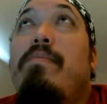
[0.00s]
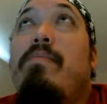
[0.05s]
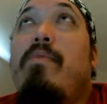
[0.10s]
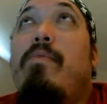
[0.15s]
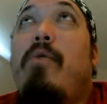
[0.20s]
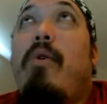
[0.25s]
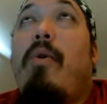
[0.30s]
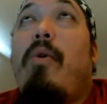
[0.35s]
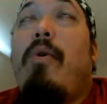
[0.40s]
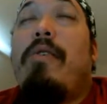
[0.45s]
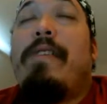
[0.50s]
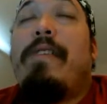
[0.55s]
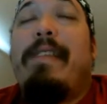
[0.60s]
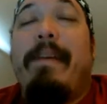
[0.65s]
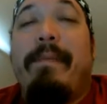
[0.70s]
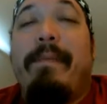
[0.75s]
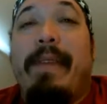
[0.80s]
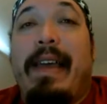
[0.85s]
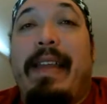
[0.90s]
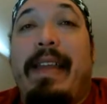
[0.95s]
or
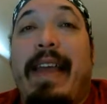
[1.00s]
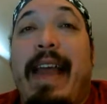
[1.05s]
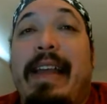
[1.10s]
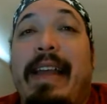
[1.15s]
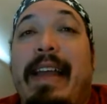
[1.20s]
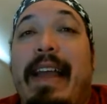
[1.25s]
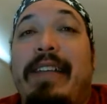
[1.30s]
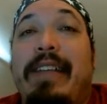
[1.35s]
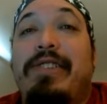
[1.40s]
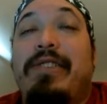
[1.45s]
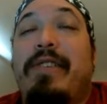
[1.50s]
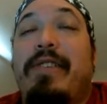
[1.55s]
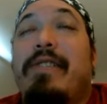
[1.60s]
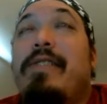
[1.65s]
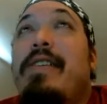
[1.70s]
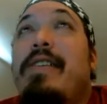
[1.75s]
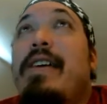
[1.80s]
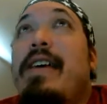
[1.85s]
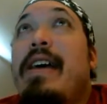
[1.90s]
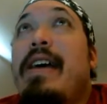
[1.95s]
something of that nature,
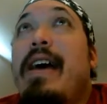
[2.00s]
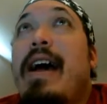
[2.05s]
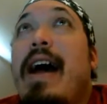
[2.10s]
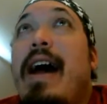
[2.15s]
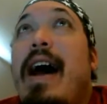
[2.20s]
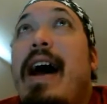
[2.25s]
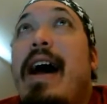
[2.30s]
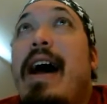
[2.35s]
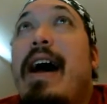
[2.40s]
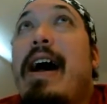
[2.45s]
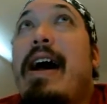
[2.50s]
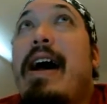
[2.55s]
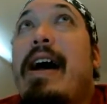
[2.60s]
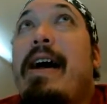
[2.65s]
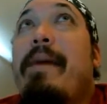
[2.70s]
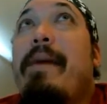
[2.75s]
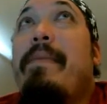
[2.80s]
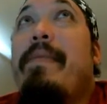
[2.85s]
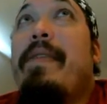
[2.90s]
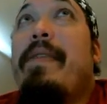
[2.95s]

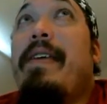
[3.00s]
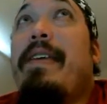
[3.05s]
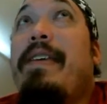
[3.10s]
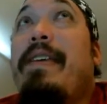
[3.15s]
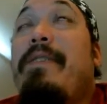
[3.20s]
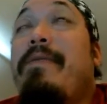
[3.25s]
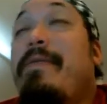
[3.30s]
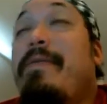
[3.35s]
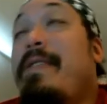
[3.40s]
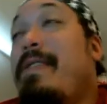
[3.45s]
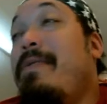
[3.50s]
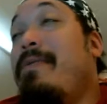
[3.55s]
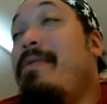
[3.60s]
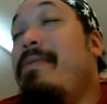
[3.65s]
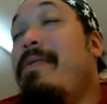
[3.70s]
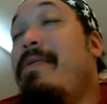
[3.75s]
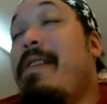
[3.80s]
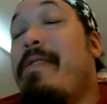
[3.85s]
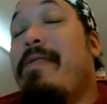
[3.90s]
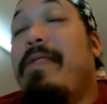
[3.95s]

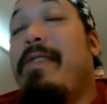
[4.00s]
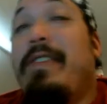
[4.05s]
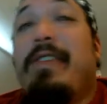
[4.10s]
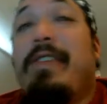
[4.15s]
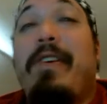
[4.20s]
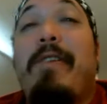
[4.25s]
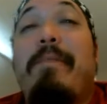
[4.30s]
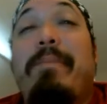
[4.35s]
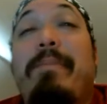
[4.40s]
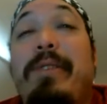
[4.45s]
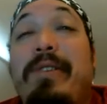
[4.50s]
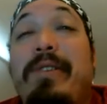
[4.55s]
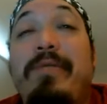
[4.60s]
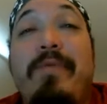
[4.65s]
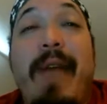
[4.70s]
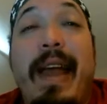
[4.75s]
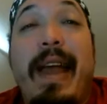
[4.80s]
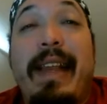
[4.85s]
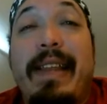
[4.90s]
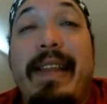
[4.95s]
the term new
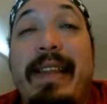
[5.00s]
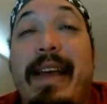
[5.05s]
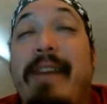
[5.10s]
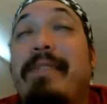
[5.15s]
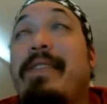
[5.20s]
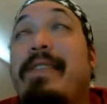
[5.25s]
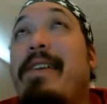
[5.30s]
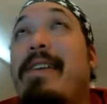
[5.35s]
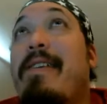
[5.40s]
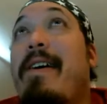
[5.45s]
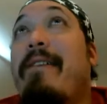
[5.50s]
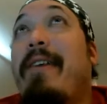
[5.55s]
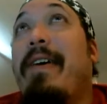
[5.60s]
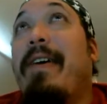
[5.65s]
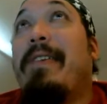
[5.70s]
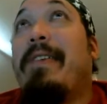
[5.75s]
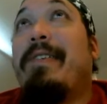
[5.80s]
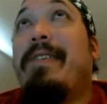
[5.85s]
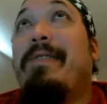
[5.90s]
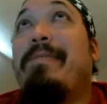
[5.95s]
right is out there. I've
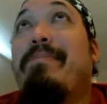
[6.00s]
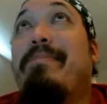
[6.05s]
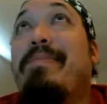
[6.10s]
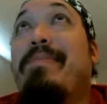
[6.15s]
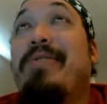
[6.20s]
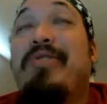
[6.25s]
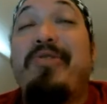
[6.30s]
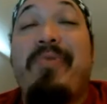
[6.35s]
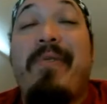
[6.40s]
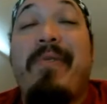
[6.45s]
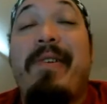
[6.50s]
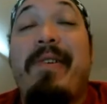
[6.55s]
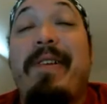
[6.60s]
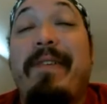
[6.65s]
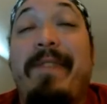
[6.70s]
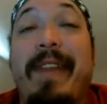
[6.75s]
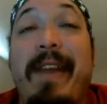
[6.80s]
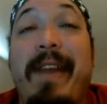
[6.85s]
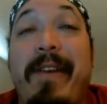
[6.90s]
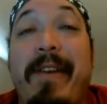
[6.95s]
also
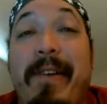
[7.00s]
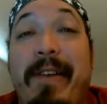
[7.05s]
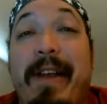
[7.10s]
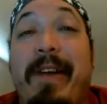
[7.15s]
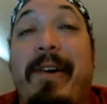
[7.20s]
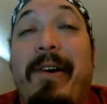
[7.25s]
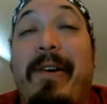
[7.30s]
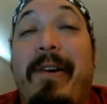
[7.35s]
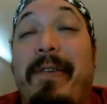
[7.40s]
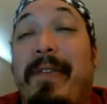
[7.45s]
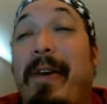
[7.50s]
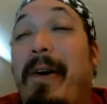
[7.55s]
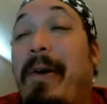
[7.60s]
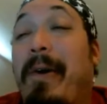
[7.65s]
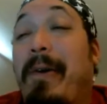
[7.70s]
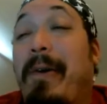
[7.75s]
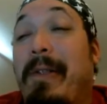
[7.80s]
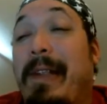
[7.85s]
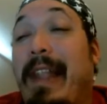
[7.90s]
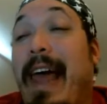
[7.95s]
pejoratively heard it called the
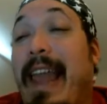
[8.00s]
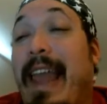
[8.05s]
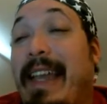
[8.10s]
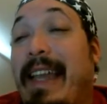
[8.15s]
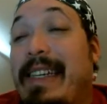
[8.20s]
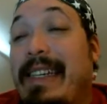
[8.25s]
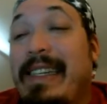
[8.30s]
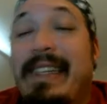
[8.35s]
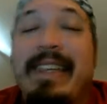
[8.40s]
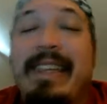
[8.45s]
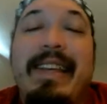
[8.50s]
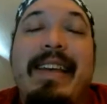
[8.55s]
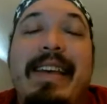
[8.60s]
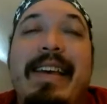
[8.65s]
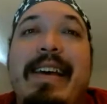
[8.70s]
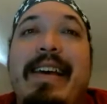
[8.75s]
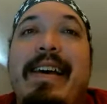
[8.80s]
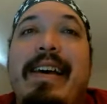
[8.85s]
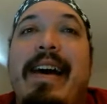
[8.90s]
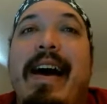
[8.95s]
alt-light.
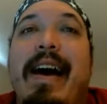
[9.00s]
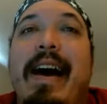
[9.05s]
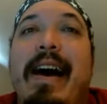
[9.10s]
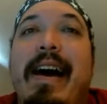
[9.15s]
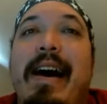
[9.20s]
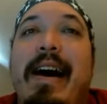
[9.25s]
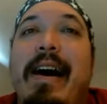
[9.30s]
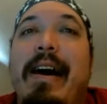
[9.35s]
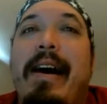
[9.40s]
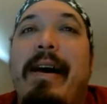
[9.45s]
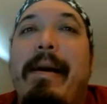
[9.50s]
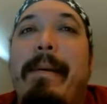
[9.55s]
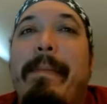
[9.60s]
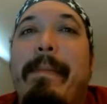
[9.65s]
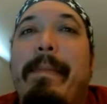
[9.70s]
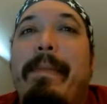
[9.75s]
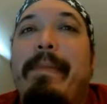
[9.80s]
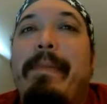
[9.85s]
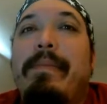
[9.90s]
Um,